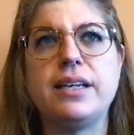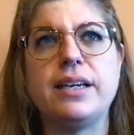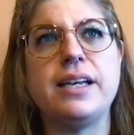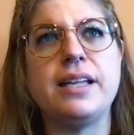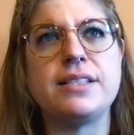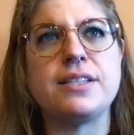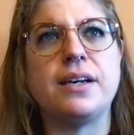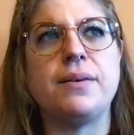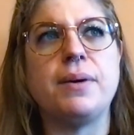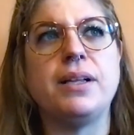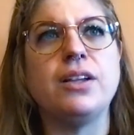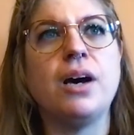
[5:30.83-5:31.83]
It's
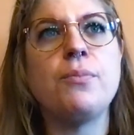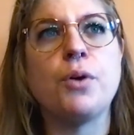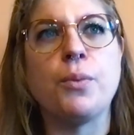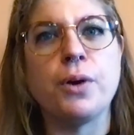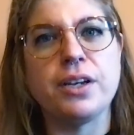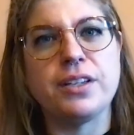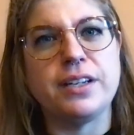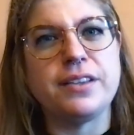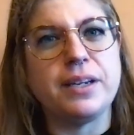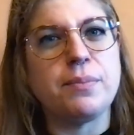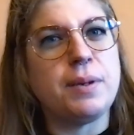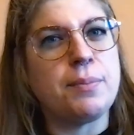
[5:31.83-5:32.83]
a lot more work than I
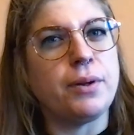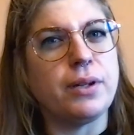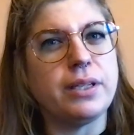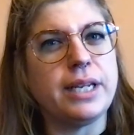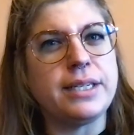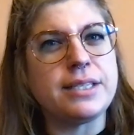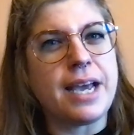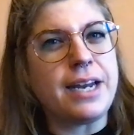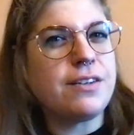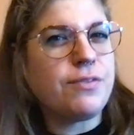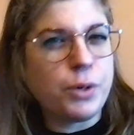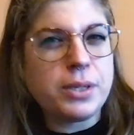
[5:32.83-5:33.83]
think people
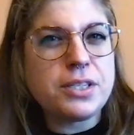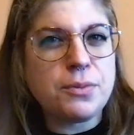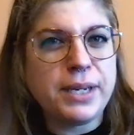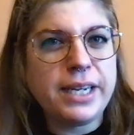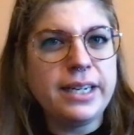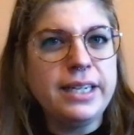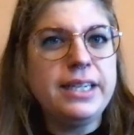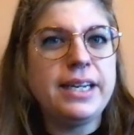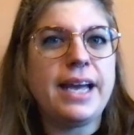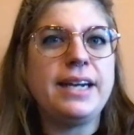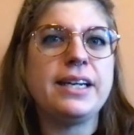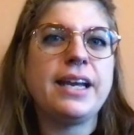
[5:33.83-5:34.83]
intend for it to be.
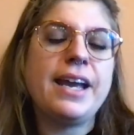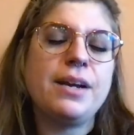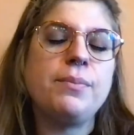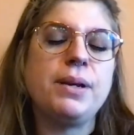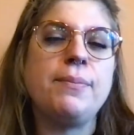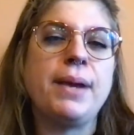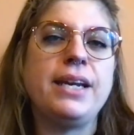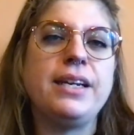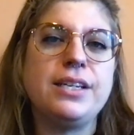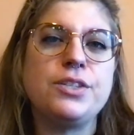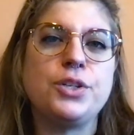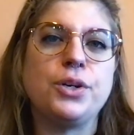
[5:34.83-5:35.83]
And it can be made
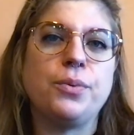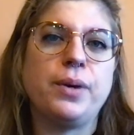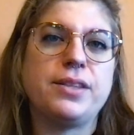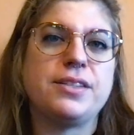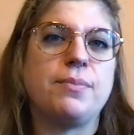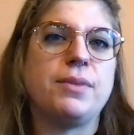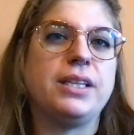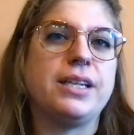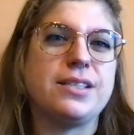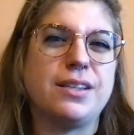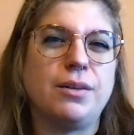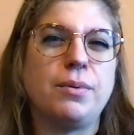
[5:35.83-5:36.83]
easier with something
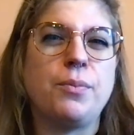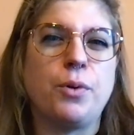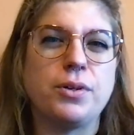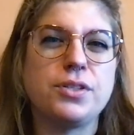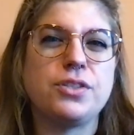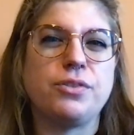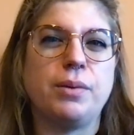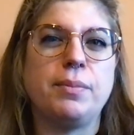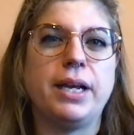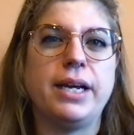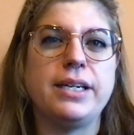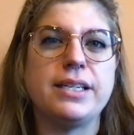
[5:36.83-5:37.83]
that's a little bit more
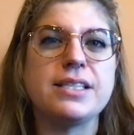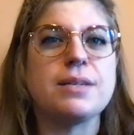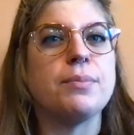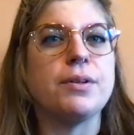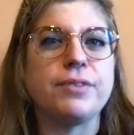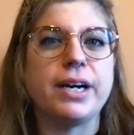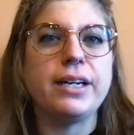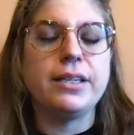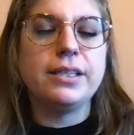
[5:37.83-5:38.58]
streamlined and simplified.